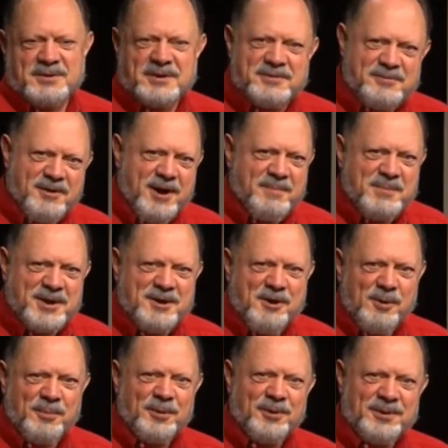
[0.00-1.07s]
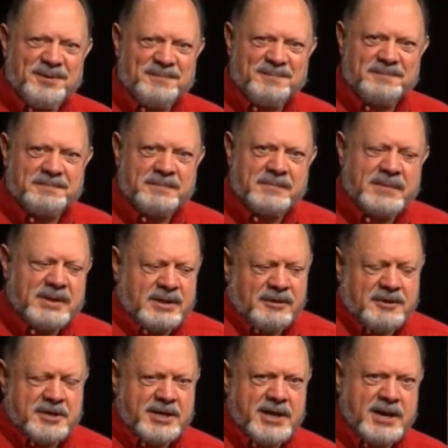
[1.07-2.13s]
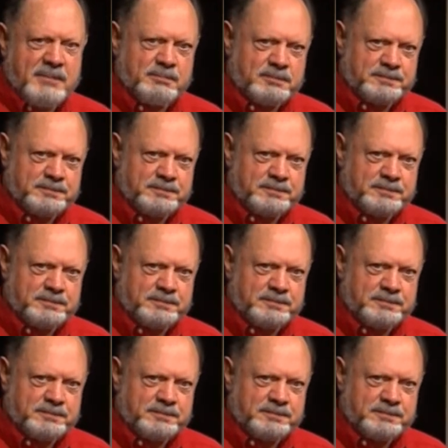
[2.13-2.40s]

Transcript: try and be noble. Look it up.